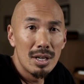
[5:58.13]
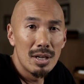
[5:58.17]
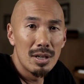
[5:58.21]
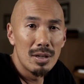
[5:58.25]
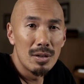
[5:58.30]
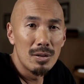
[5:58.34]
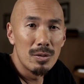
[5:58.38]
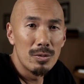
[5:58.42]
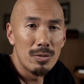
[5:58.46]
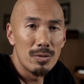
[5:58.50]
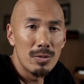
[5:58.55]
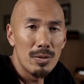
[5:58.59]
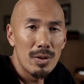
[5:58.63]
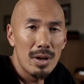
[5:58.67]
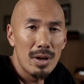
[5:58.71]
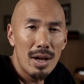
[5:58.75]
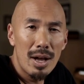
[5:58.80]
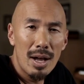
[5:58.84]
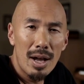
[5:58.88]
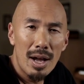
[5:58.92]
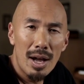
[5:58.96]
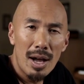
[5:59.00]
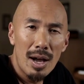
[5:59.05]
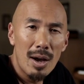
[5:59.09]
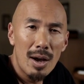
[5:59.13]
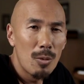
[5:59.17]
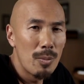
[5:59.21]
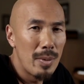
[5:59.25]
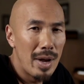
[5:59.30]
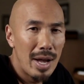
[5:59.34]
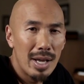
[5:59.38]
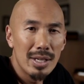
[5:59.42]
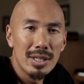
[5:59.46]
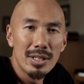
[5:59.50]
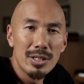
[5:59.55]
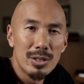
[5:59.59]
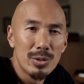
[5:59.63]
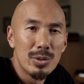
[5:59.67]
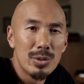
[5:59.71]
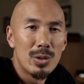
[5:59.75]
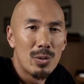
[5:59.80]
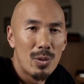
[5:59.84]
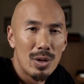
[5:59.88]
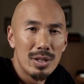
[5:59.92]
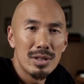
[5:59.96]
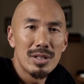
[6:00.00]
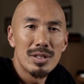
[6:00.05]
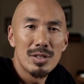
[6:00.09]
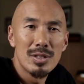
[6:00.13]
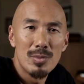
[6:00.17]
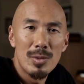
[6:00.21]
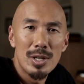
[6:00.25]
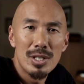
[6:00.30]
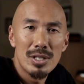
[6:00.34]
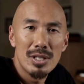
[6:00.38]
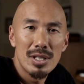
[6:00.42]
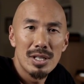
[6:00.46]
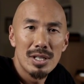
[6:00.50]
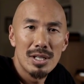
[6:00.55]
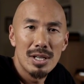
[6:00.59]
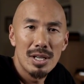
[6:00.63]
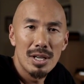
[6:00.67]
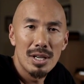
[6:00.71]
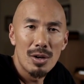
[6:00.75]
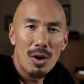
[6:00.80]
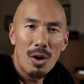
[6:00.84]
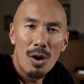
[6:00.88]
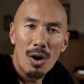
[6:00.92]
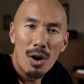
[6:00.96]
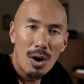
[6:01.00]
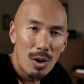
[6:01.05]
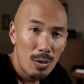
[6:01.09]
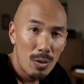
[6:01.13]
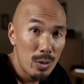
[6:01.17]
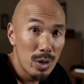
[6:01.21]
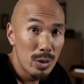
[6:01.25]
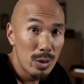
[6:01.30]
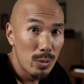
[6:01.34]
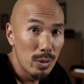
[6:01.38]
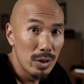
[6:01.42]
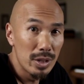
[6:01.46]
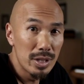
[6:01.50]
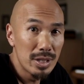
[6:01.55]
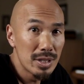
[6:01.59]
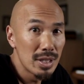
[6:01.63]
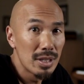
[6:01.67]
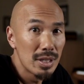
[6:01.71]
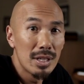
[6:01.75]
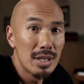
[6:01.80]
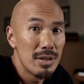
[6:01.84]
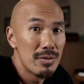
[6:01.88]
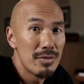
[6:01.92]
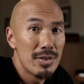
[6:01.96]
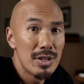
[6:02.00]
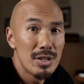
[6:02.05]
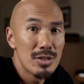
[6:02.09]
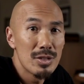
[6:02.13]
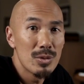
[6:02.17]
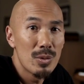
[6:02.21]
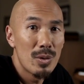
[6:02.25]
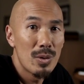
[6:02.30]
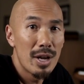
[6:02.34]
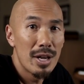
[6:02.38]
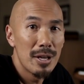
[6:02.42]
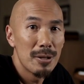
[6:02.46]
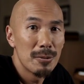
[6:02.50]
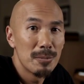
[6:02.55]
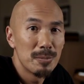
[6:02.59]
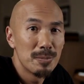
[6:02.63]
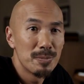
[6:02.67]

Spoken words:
of how badly do we want this mission, and are we willing to live this way?